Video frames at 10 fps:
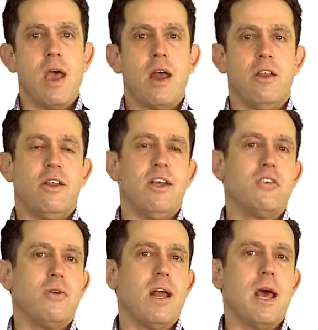and you need
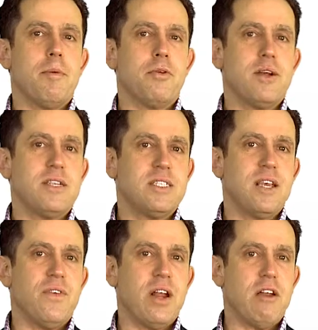to allow between
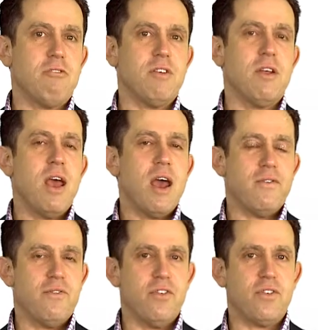$700 and
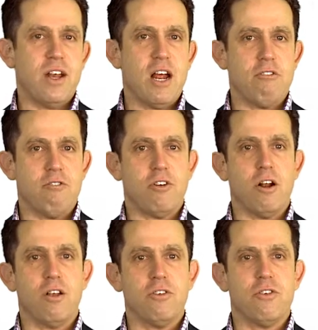
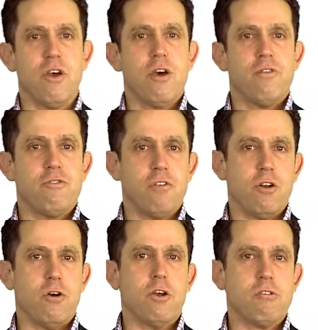$1,500 for a
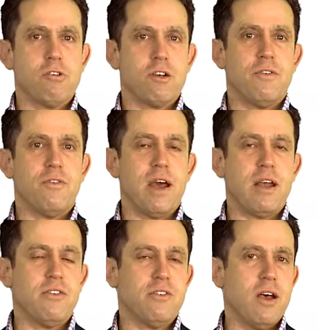lawyer or
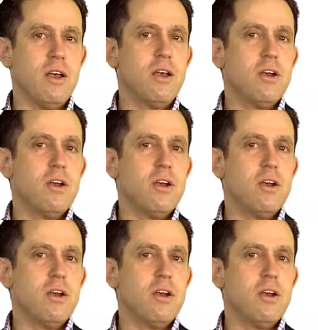conveyancer